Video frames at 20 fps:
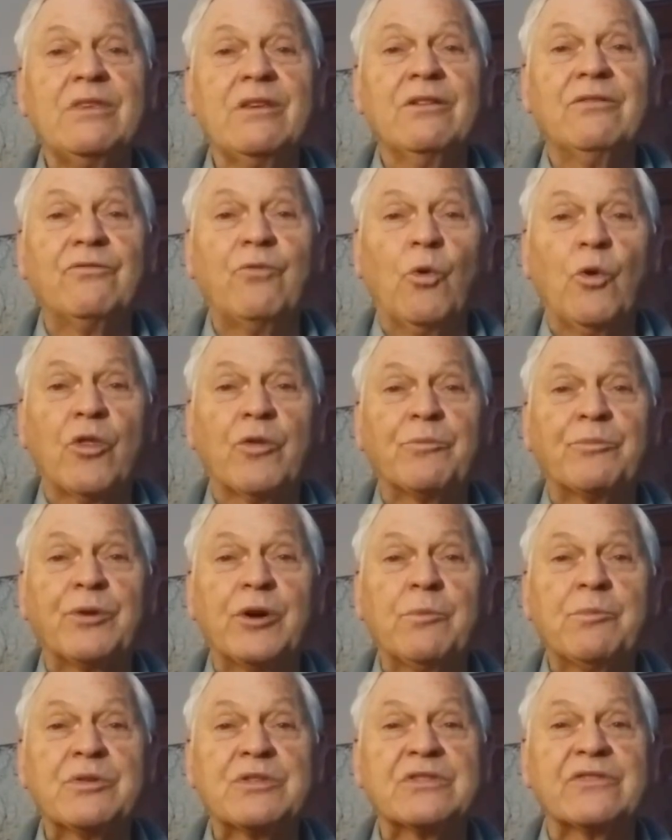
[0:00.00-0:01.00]
for the
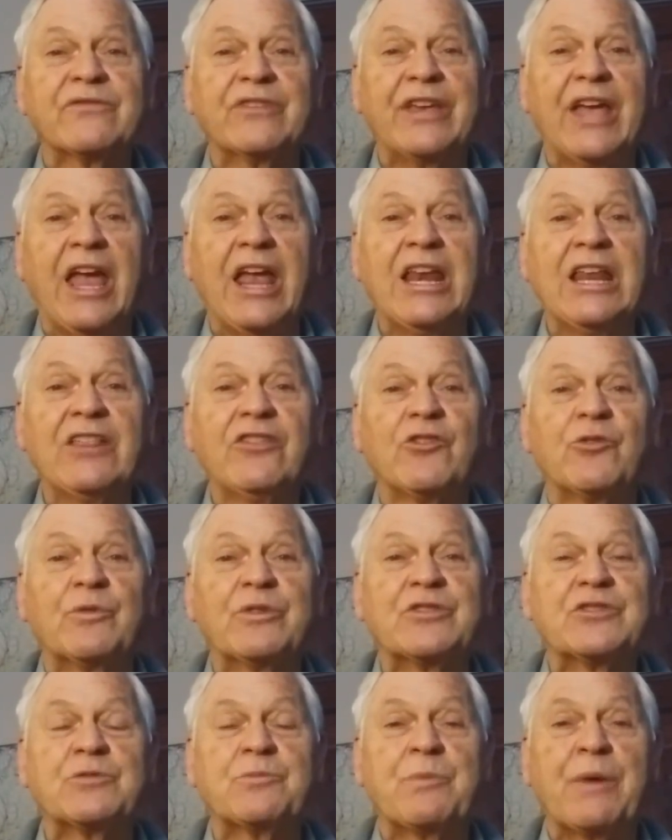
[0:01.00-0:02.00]
purpose of gaining the
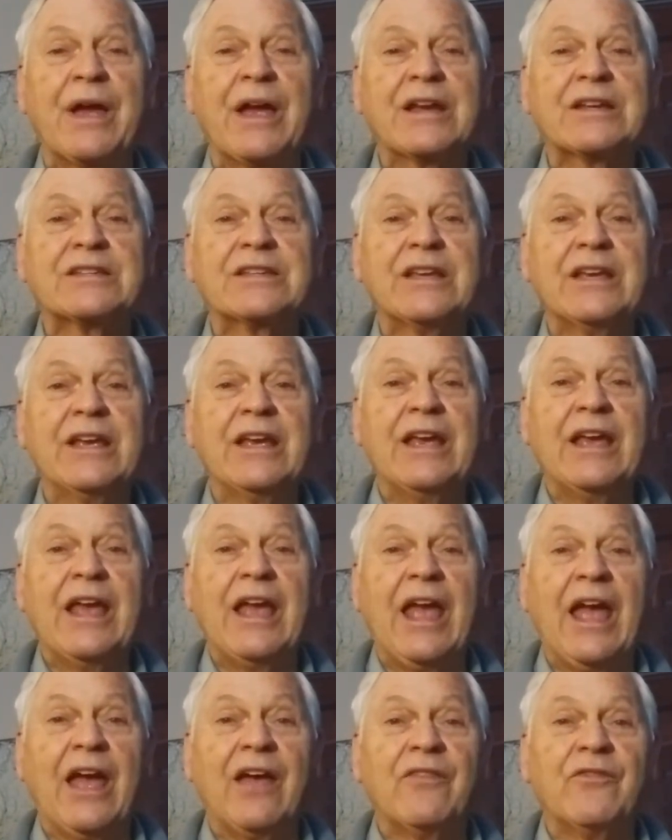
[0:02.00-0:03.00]
respect
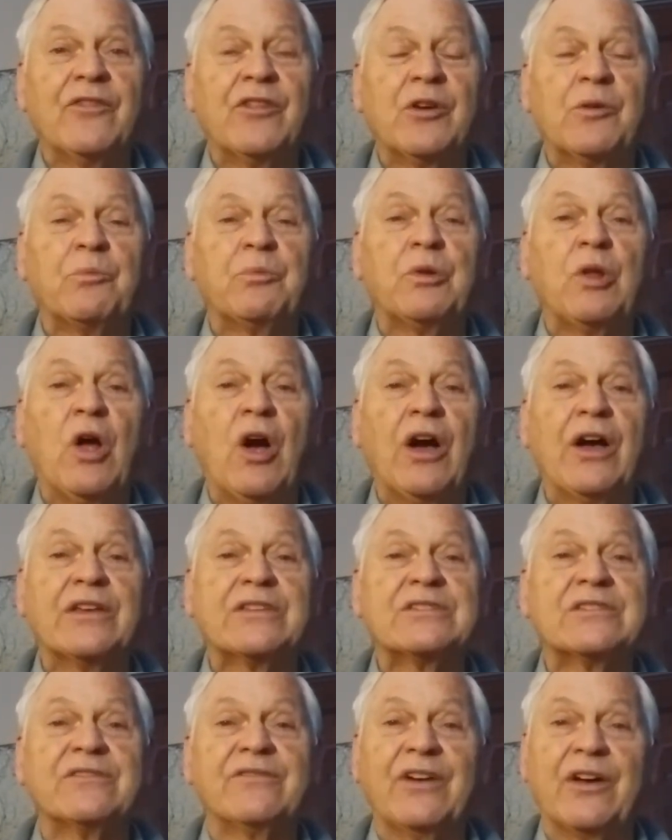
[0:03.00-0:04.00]
and the
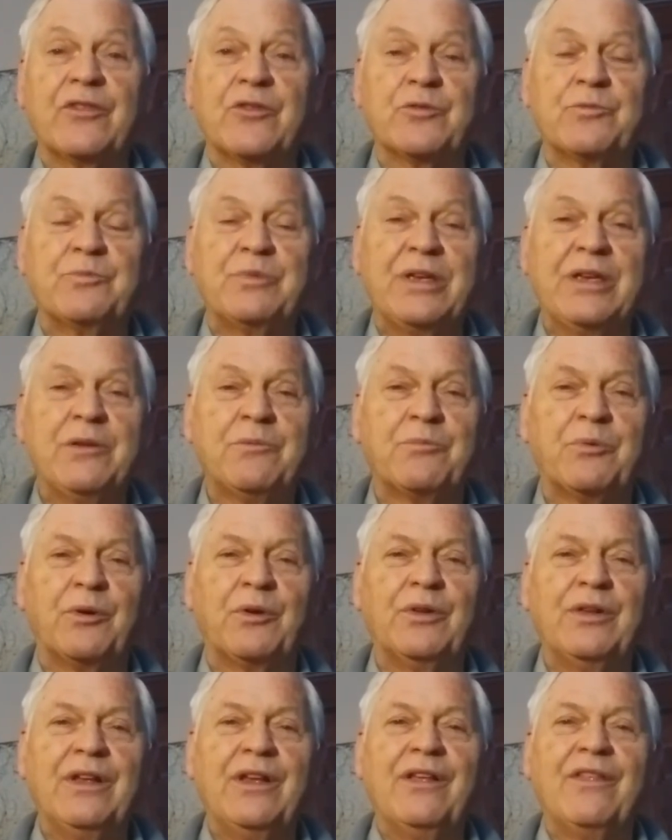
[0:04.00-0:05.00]
applause of other
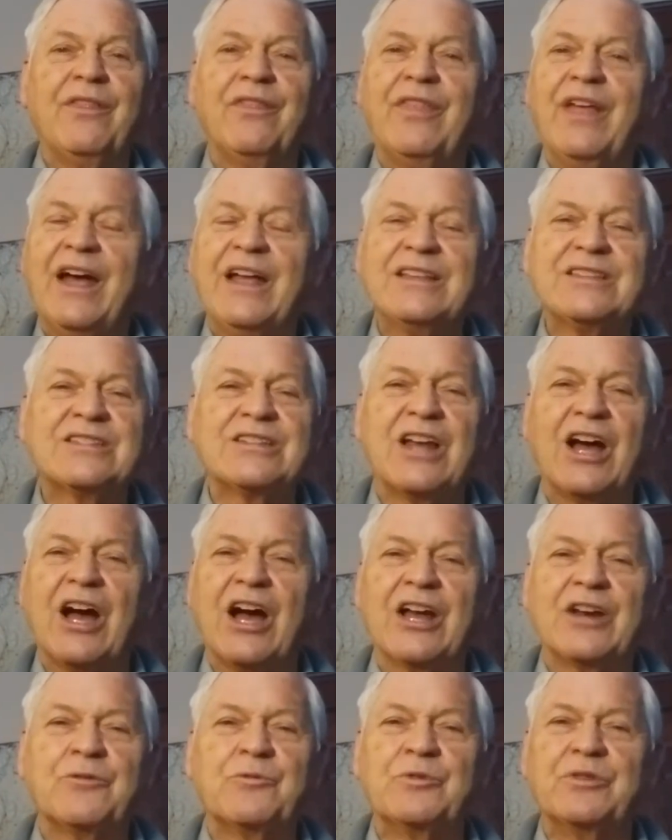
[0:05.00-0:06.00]
people? That's
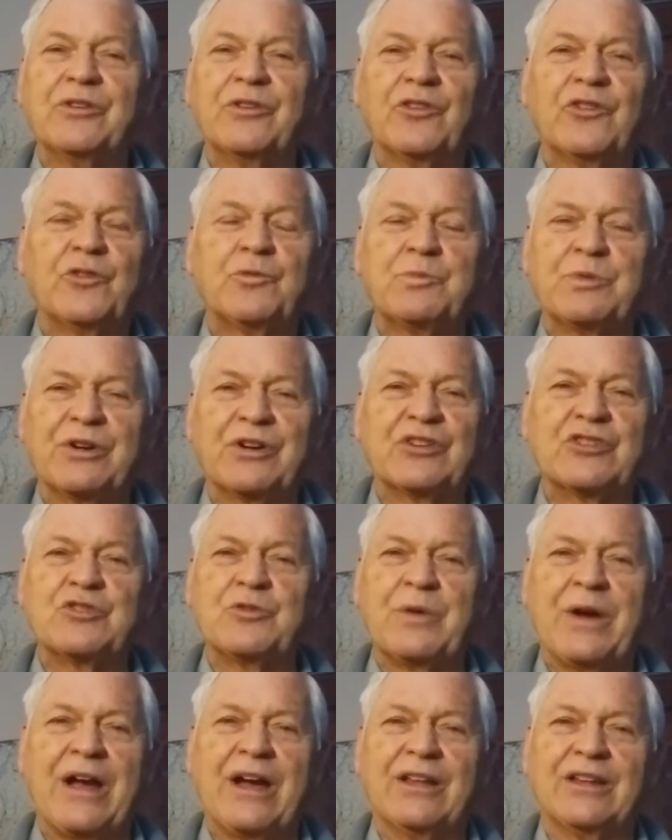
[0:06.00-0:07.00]
not real
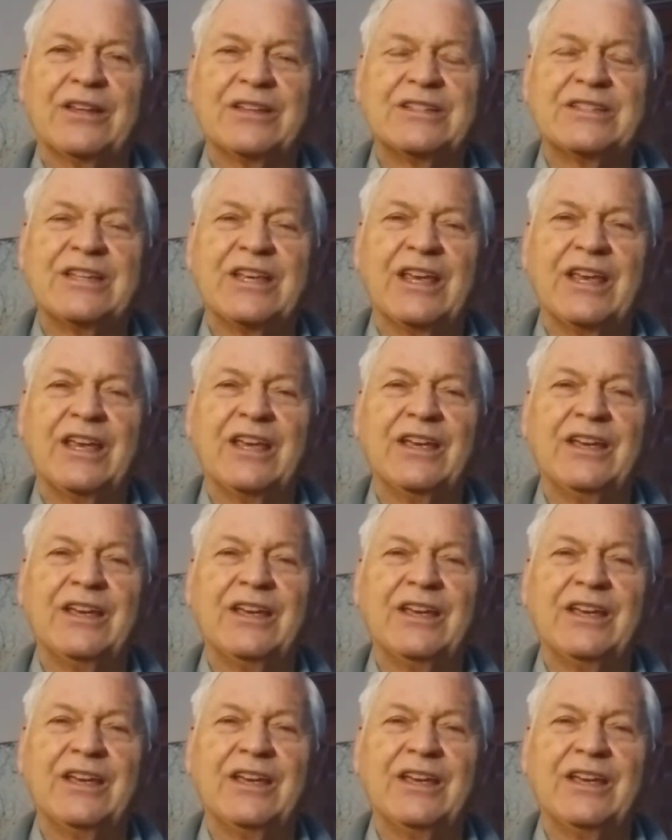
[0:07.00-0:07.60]
spirituality.